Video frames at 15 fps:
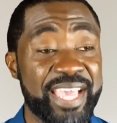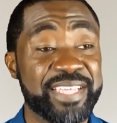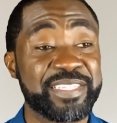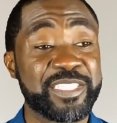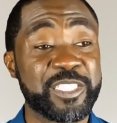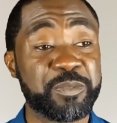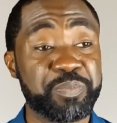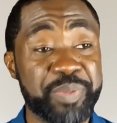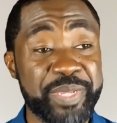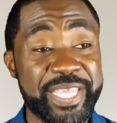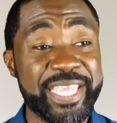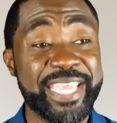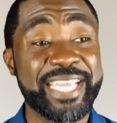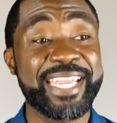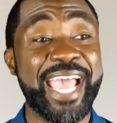
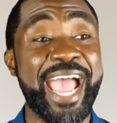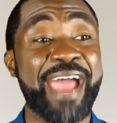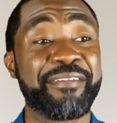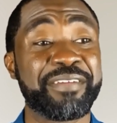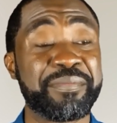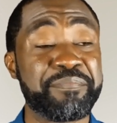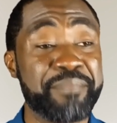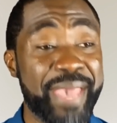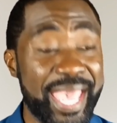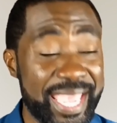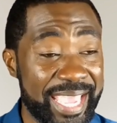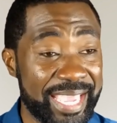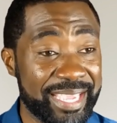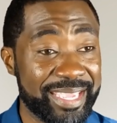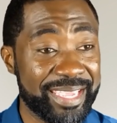speaking
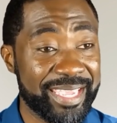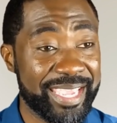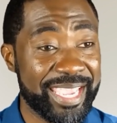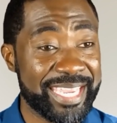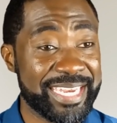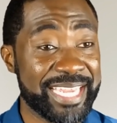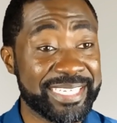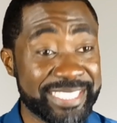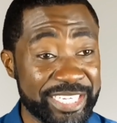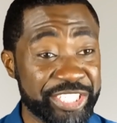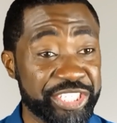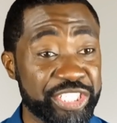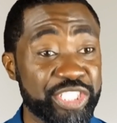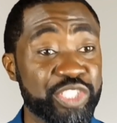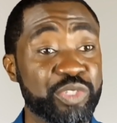Aramaic in
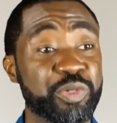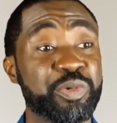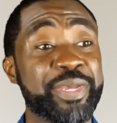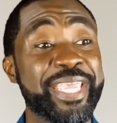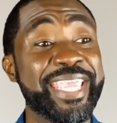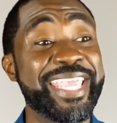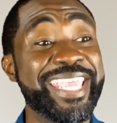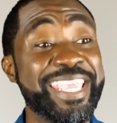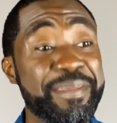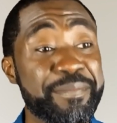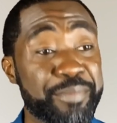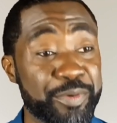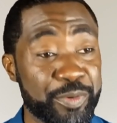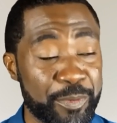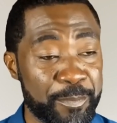addition to
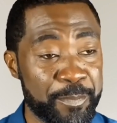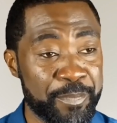Hebrew.